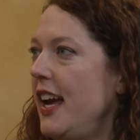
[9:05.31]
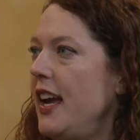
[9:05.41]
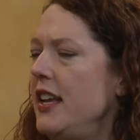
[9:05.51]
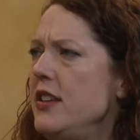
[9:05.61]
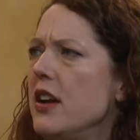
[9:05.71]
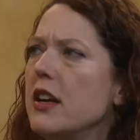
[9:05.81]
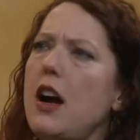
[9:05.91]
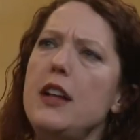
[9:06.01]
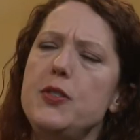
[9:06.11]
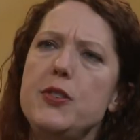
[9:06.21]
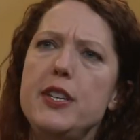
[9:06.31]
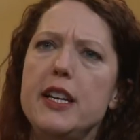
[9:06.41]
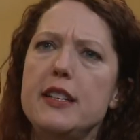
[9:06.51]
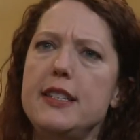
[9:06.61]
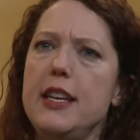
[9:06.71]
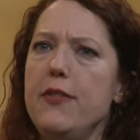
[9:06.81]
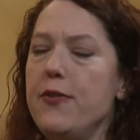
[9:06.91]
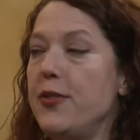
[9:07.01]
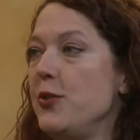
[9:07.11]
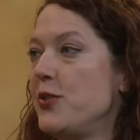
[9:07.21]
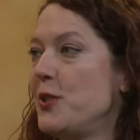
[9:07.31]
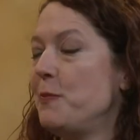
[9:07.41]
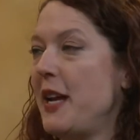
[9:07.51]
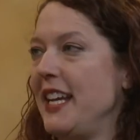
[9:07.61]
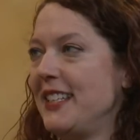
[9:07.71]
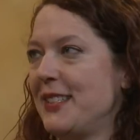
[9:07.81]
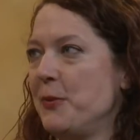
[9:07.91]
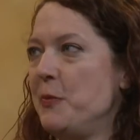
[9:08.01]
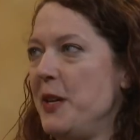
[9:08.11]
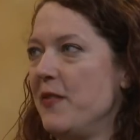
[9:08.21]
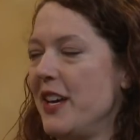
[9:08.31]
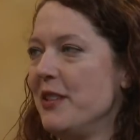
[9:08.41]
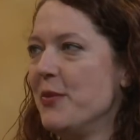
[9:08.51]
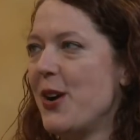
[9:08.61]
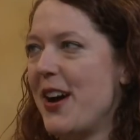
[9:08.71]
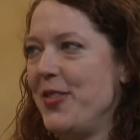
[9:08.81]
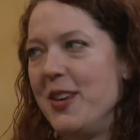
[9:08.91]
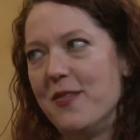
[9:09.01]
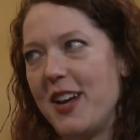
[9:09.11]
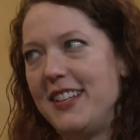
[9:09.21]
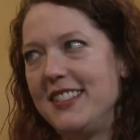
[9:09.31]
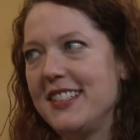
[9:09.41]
and uh, concert tickets, if there's space, will be available at the event.